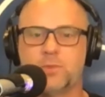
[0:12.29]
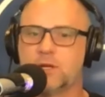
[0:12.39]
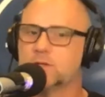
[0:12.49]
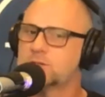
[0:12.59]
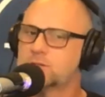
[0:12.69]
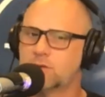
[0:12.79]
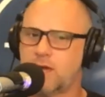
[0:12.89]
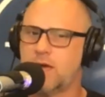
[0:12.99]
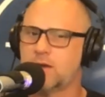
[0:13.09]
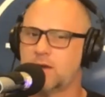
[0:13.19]
but it stood
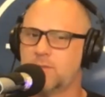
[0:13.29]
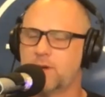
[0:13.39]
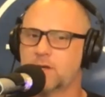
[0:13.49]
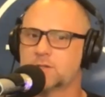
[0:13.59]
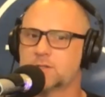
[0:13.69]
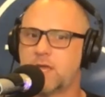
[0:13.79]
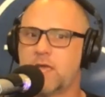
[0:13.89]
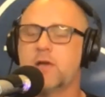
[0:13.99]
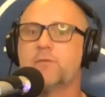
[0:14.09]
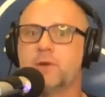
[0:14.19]
out amongst
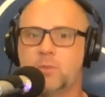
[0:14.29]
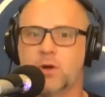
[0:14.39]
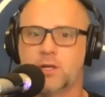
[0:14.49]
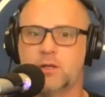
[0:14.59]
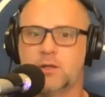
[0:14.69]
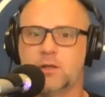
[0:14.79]
everybody,